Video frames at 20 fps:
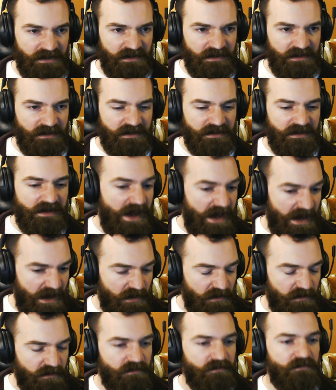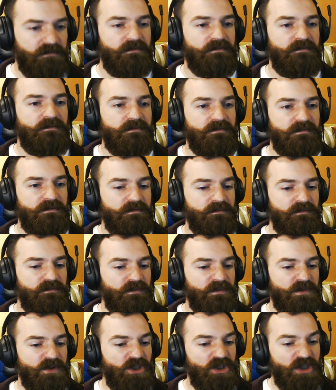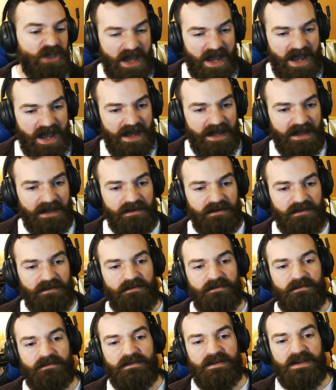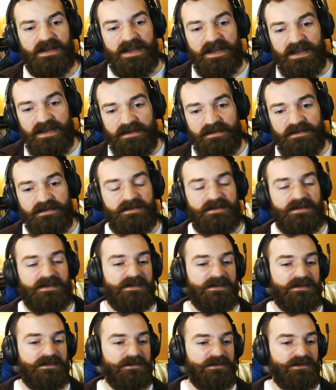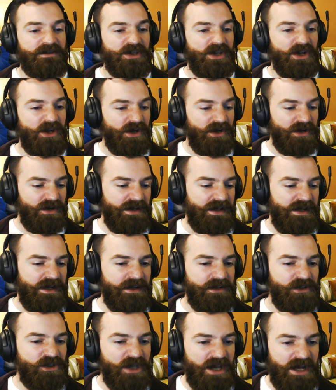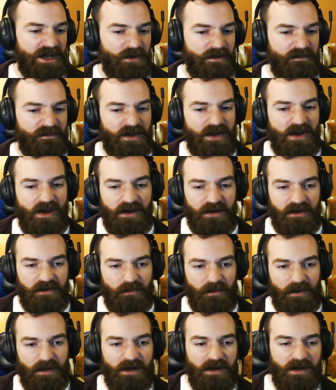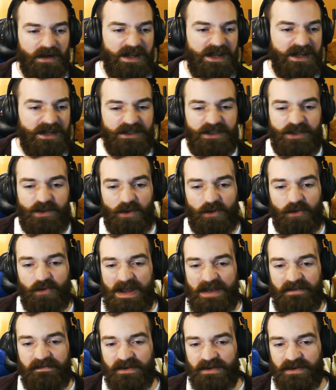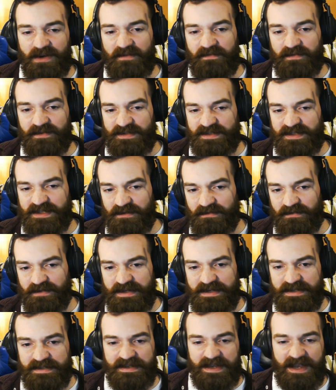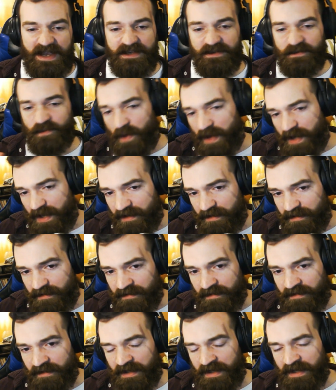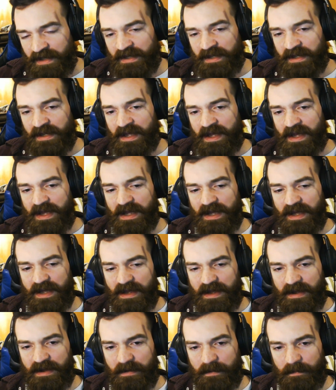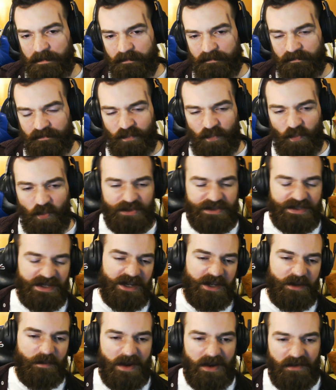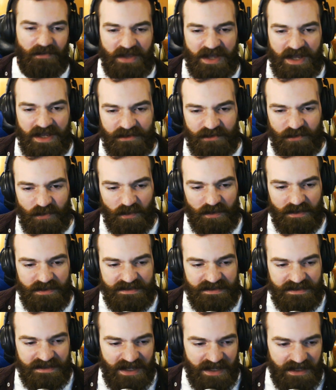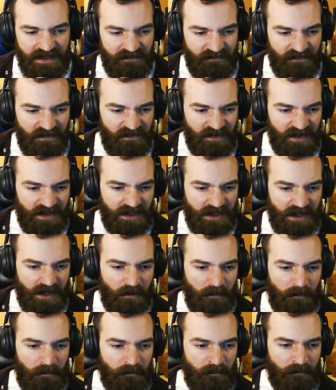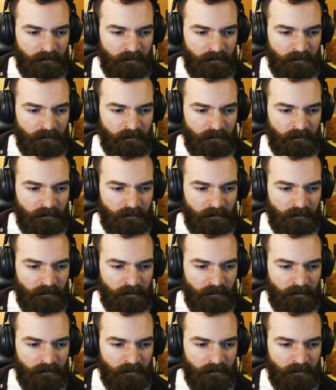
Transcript: Now, Shad is turning Shadow of the Conqueror into a graphic novel series as well. We'll talk about that towards the end of the video.